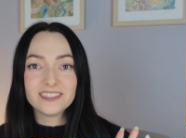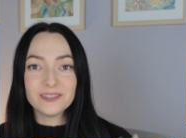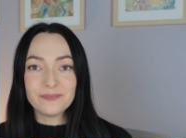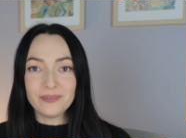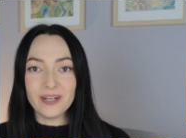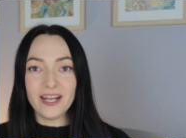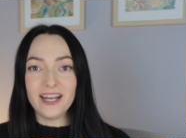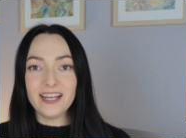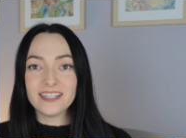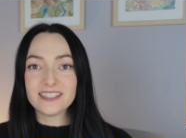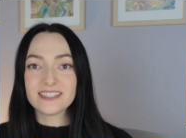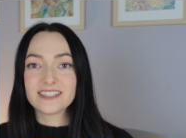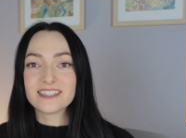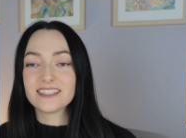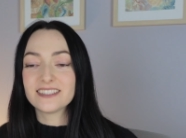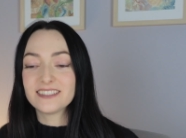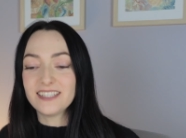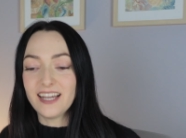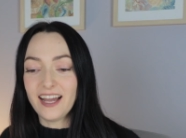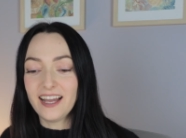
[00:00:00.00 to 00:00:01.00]

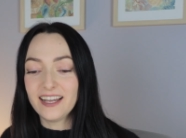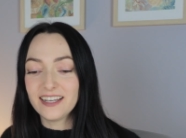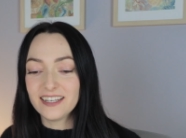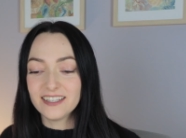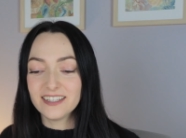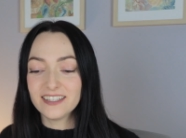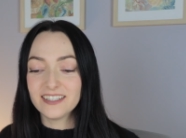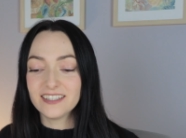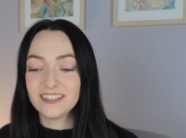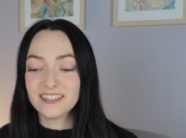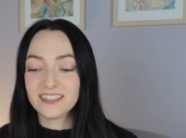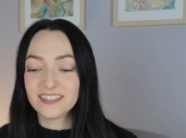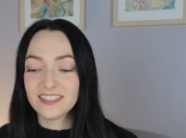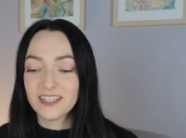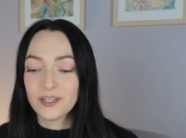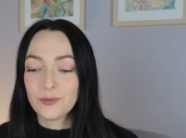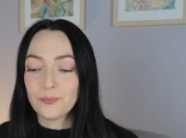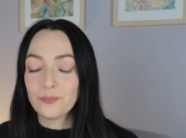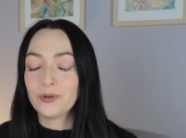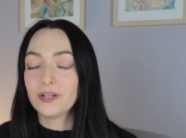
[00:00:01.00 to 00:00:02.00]
depressed,
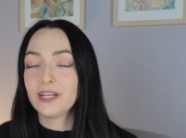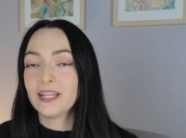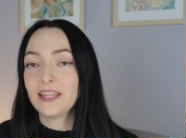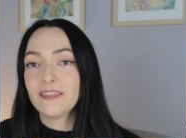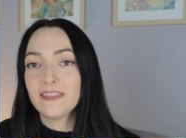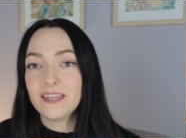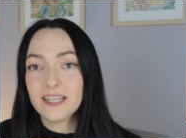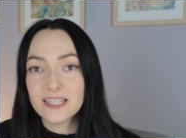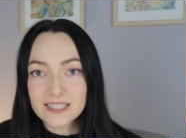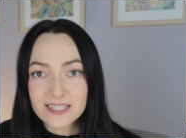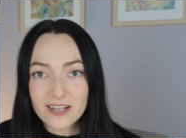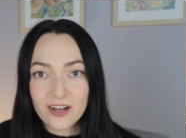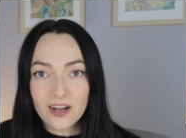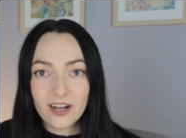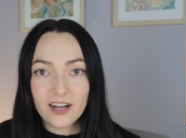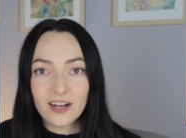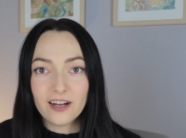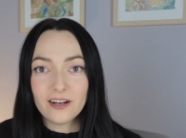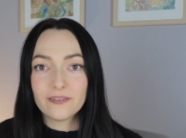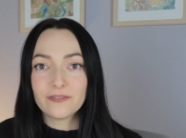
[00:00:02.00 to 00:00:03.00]
tired, putting things
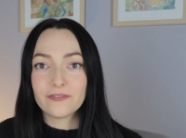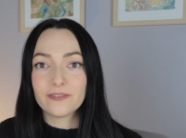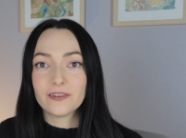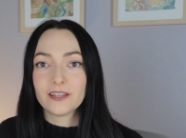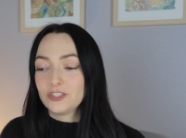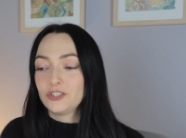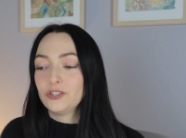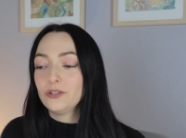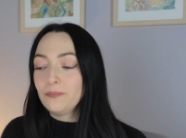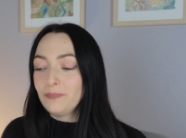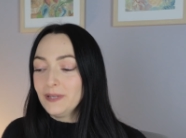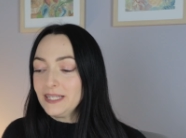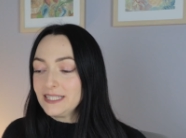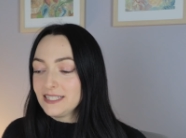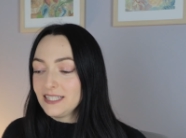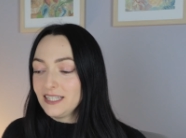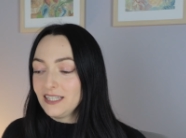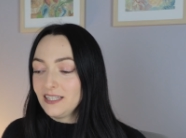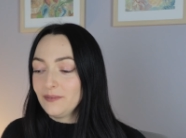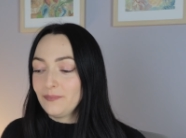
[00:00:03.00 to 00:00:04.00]
off, too
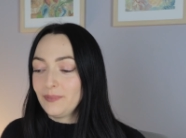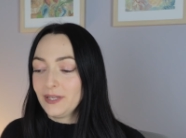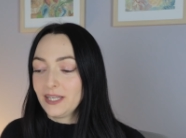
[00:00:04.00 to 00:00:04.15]
busy